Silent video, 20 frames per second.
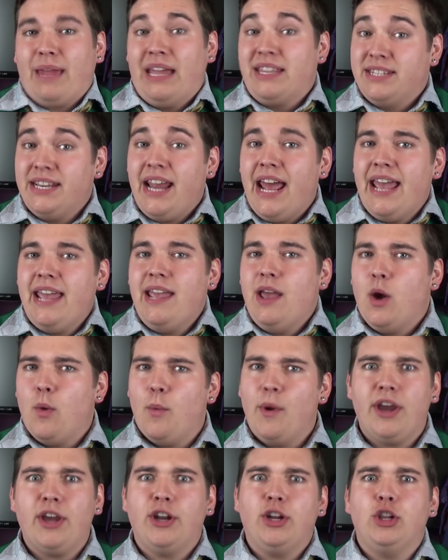And today,
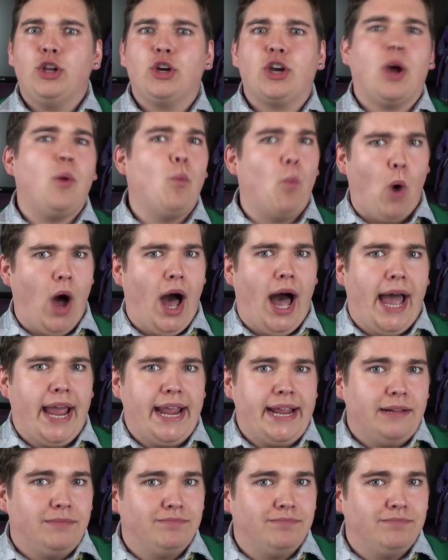we're going to look at why.